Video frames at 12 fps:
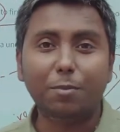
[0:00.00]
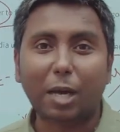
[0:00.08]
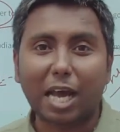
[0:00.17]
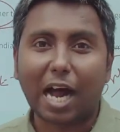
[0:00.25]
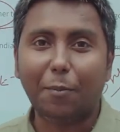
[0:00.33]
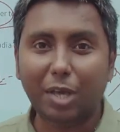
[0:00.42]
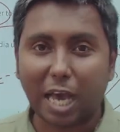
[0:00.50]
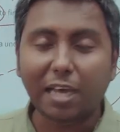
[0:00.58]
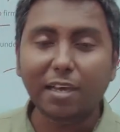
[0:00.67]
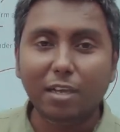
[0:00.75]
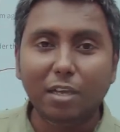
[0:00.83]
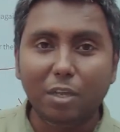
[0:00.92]
by RBI,
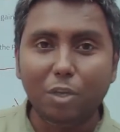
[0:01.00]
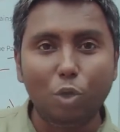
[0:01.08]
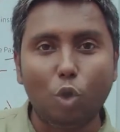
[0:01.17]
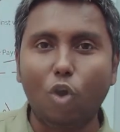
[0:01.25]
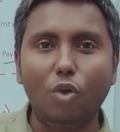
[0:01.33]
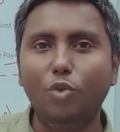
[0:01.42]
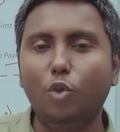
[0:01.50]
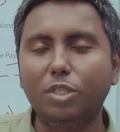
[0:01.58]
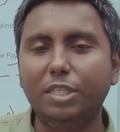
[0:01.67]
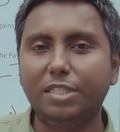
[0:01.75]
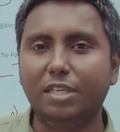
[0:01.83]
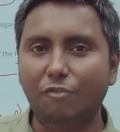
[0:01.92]
no no
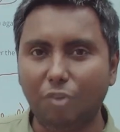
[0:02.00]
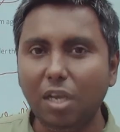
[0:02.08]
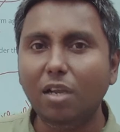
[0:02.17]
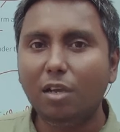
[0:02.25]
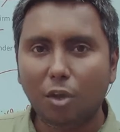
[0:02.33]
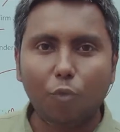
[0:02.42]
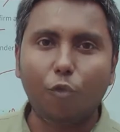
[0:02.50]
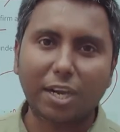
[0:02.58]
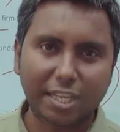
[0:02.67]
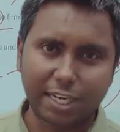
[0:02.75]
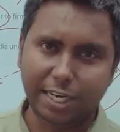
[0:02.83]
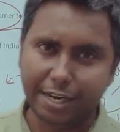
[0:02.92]
system will
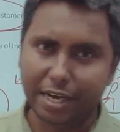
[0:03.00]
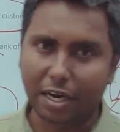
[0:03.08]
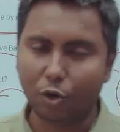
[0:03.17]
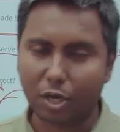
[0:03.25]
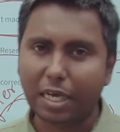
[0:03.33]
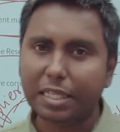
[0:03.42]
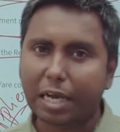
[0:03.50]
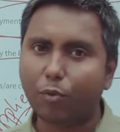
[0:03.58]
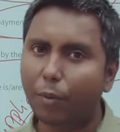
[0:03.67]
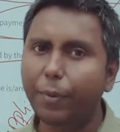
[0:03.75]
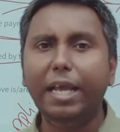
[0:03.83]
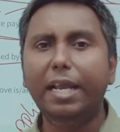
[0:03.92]
work in India. Okay, that
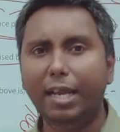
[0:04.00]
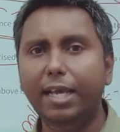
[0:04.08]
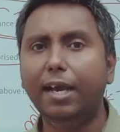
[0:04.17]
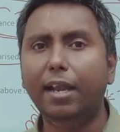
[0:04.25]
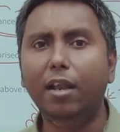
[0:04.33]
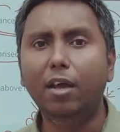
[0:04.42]
will be illegal.